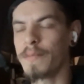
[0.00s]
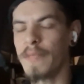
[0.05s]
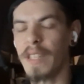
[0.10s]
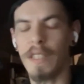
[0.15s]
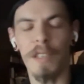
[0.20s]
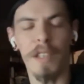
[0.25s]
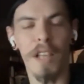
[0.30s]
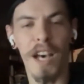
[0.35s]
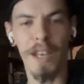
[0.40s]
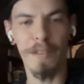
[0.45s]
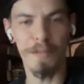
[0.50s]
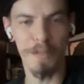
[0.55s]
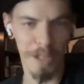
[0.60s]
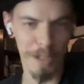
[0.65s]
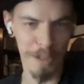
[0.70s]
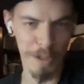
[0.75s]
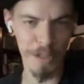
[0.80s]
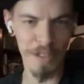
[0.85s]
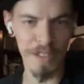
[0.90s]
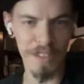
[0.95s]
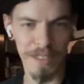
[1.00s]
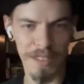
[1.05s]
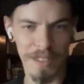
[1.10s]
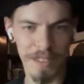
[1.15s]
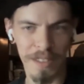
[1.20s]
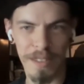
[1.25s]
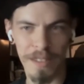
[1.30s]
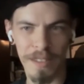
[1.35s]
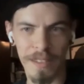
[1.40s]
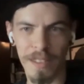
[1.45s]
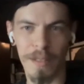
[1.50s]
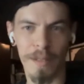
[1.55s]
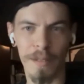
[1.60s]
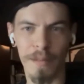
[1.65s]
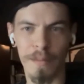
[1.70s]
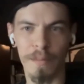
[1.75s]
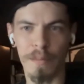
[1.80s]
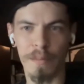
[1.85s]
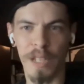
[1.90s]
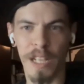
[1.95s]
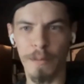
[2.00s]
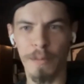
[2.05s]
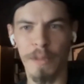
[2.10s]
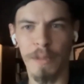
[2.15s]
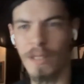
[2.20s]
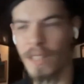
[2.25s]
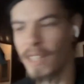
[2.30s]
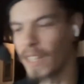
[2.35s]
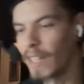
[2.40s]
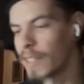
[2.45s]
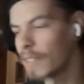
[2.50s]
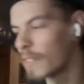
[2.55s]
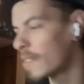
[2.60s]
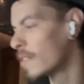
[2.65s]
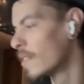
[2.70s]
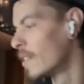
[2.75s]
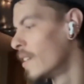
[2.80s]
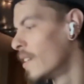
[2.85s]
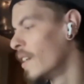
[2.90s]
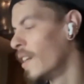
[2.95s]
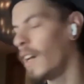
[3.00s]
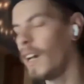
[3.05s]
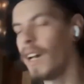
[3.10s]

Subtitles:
like live dungeons and black metal acts.